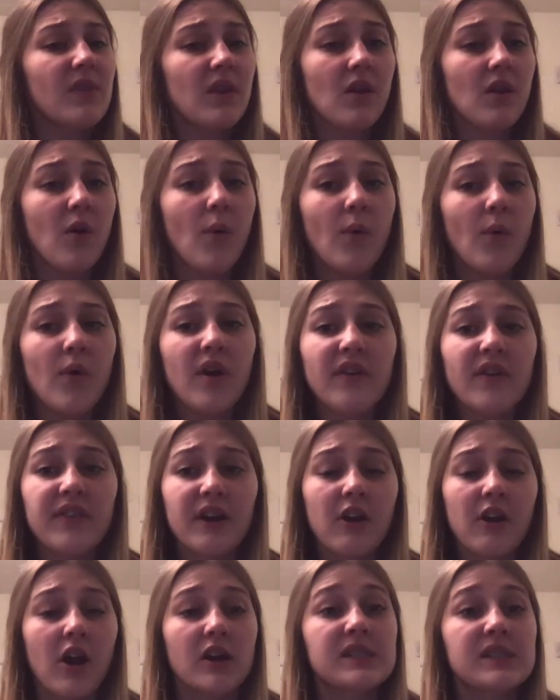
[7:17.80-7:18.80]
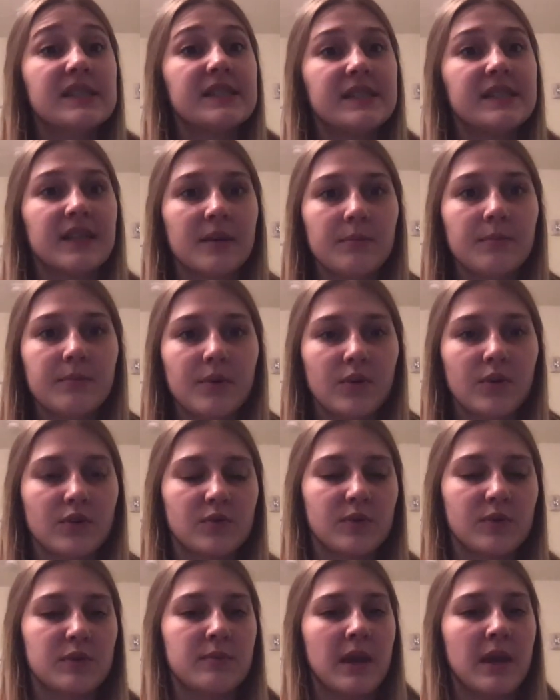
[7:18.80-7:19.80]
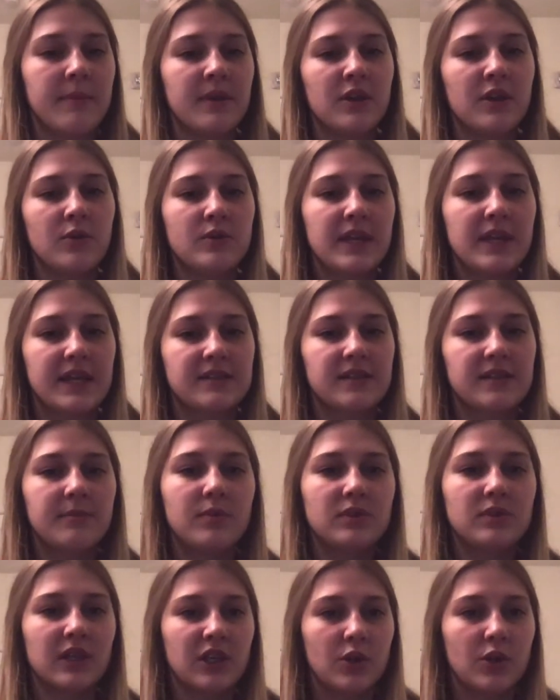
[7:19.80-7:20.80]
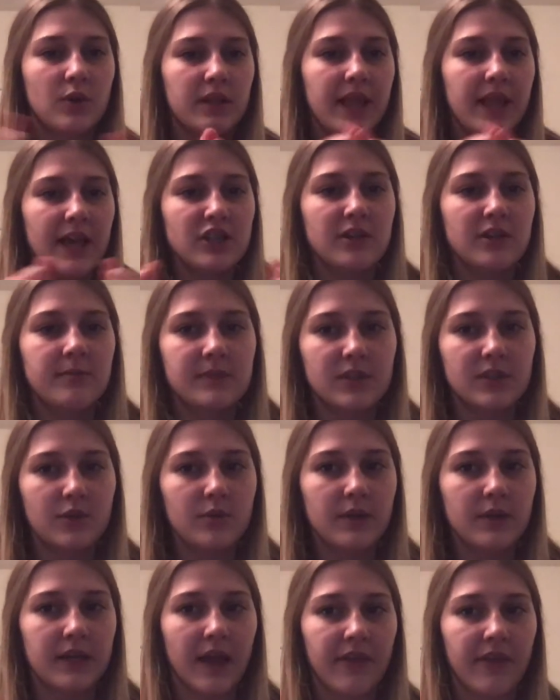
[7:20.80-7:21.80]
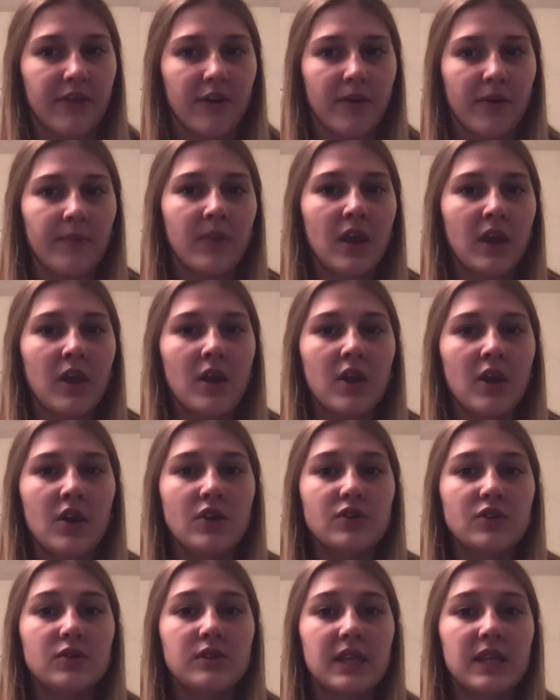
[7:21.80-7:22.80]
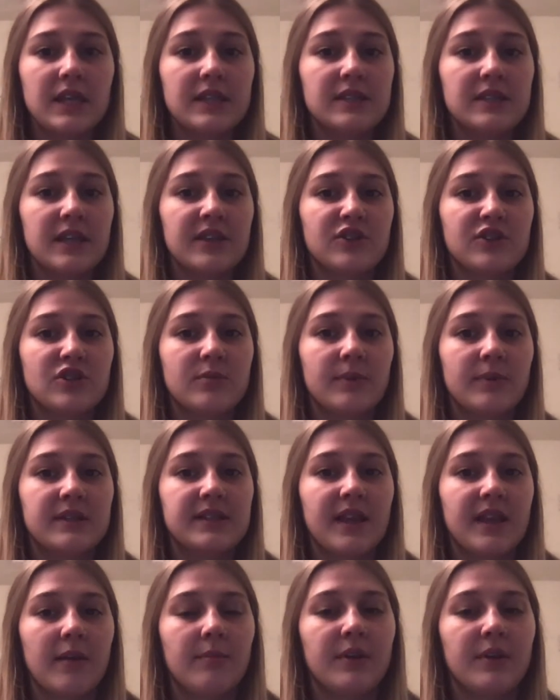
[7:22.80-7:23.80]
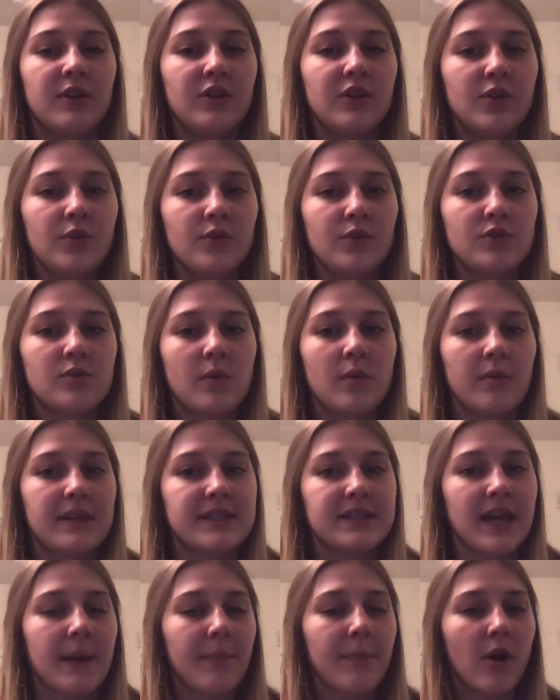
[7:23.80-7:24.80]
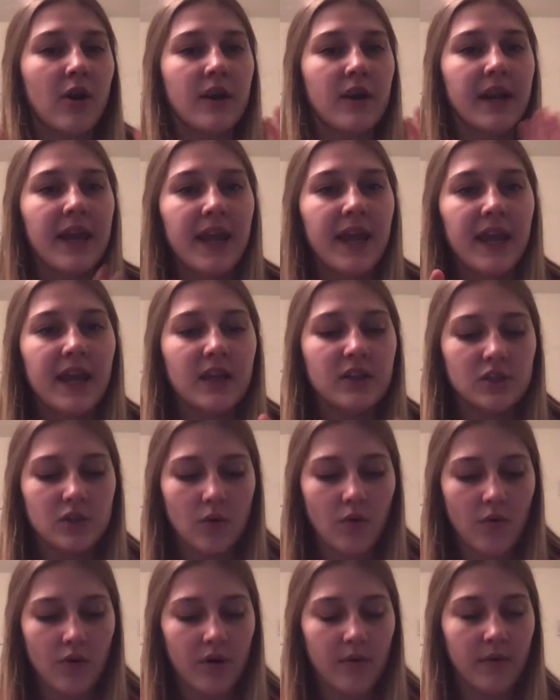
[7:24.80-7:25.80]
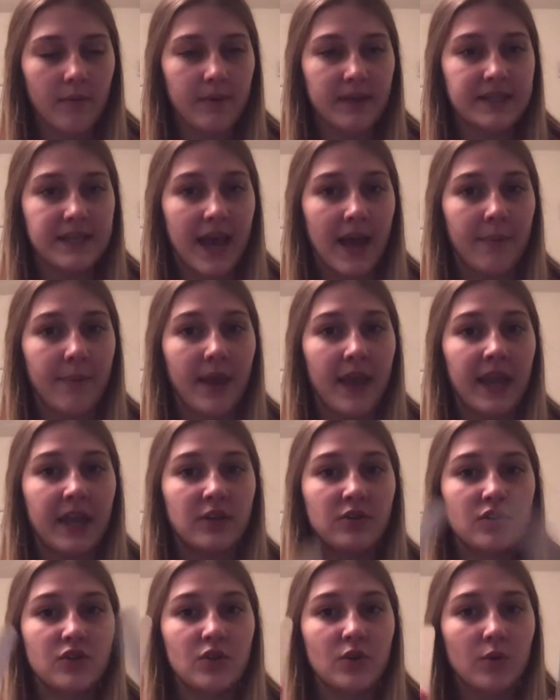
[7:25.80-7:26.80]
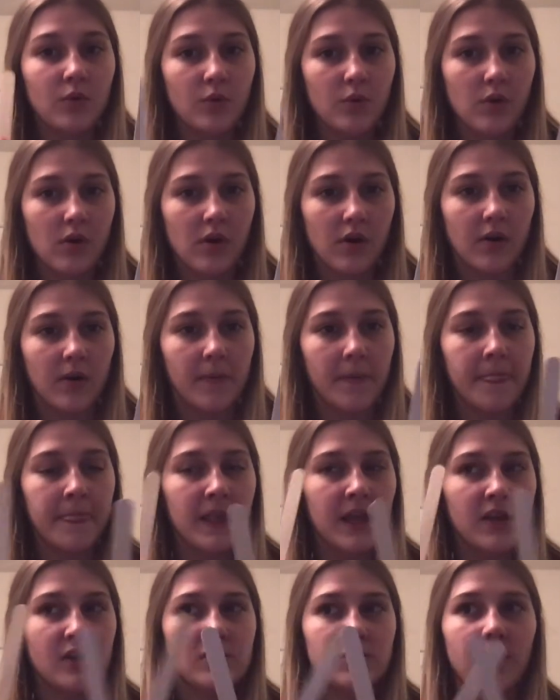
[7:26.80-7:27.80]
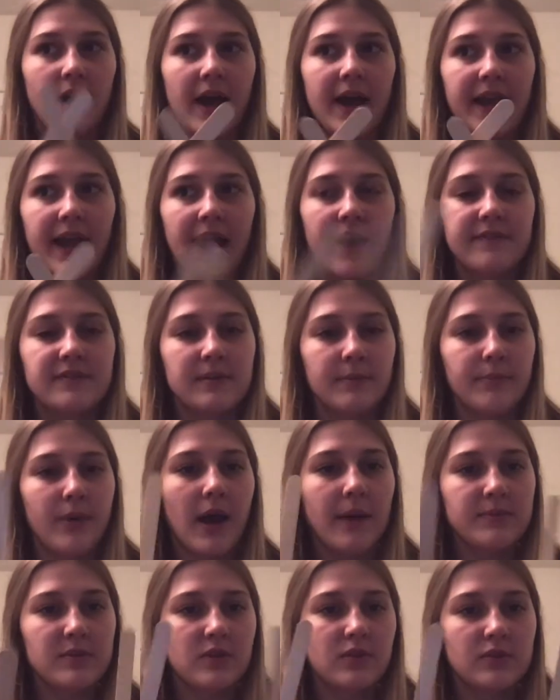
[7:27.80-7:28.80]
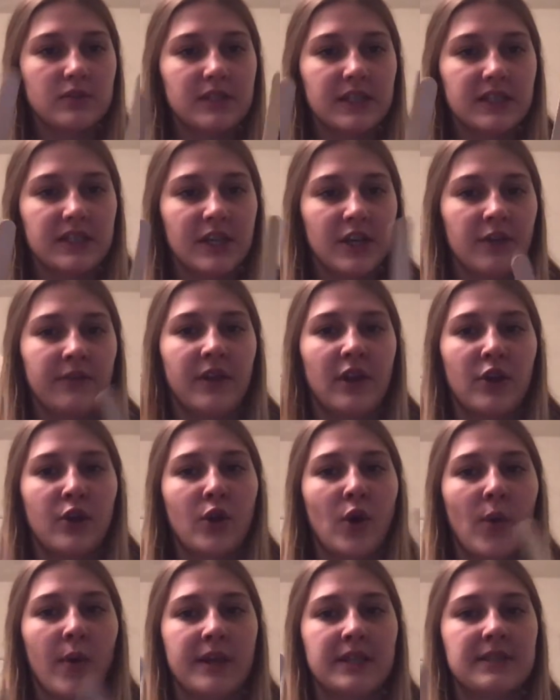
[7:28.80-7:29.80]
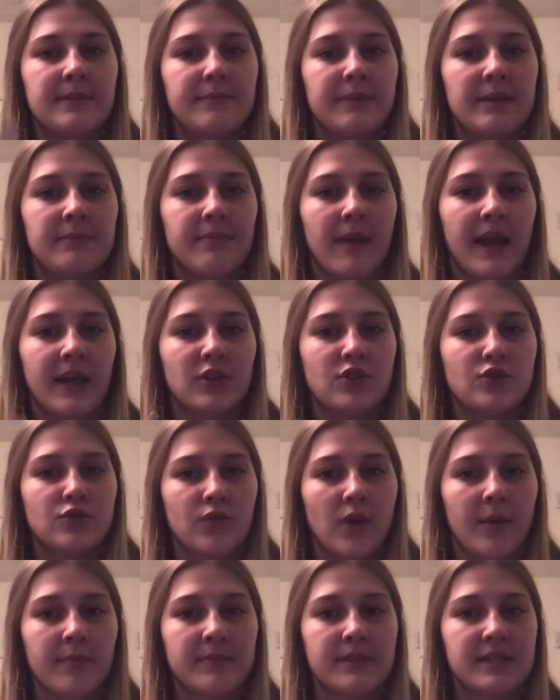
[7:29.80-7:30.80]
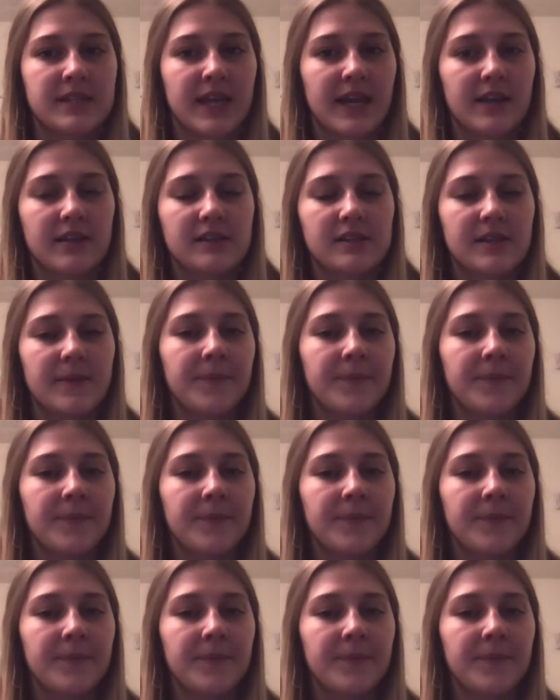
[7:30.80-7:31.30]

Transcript: Or there are cymbals, which maybe you take cymbals and you clash them together. So these instruments can be used when we tap our hands or when we tap a tool. So I have some popsicle sticks here that are going to be my drumsticks.